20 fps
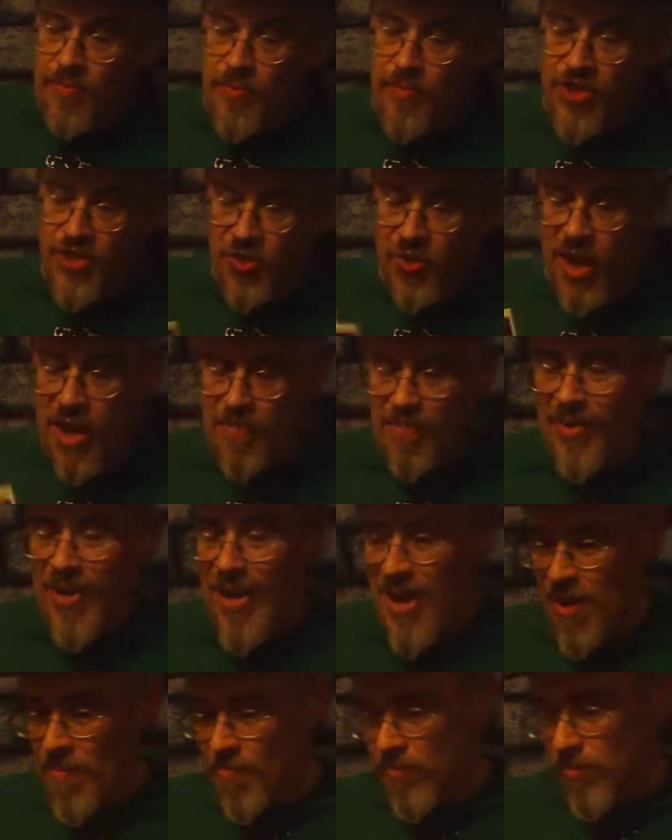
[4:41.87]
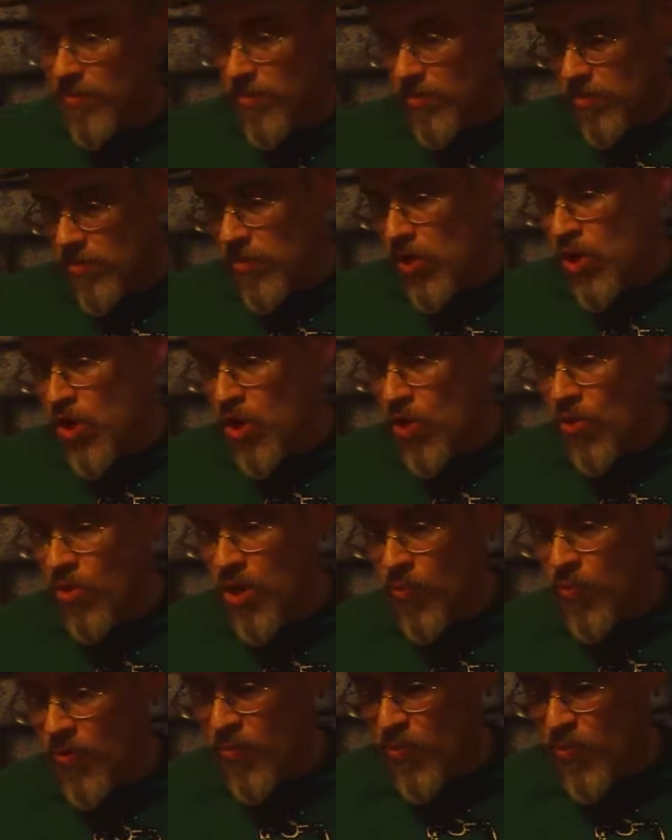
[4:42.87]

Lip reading: So I'm current with